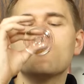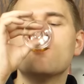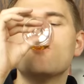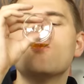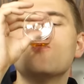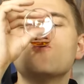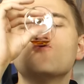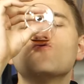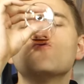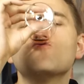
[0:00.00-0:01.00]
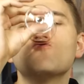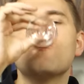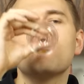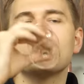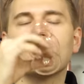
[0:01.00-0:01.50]

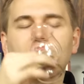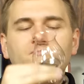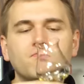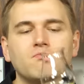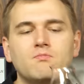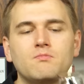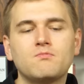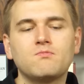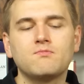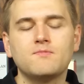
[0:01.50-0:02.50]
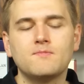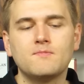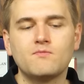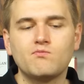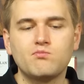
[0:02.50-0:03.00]

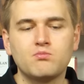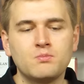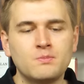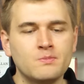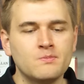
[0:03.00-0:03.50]
No one is speaking in this clip.